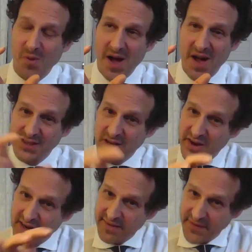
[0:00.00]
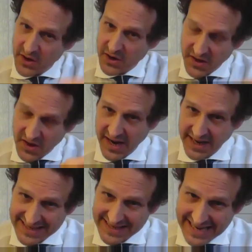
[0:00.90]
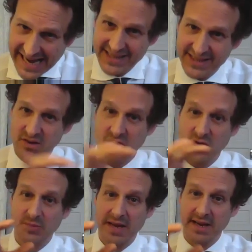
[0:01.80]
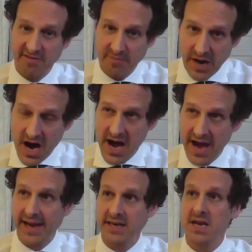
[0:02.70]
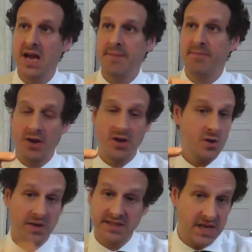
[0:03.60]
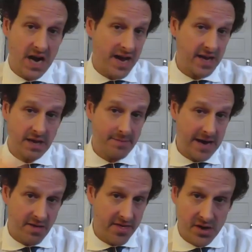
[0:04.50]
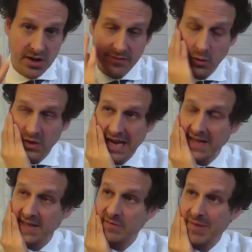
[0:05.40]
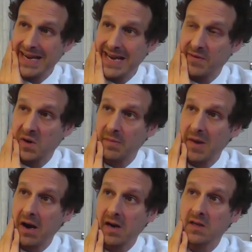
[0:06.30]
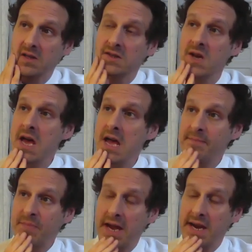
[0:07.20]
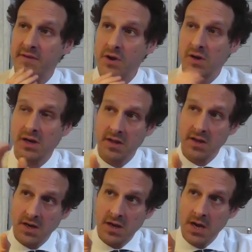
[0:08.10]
certainly if you look at the United States and who's being left behind and who is dying, about a third of all deaths have been in African Americans. And if you look at the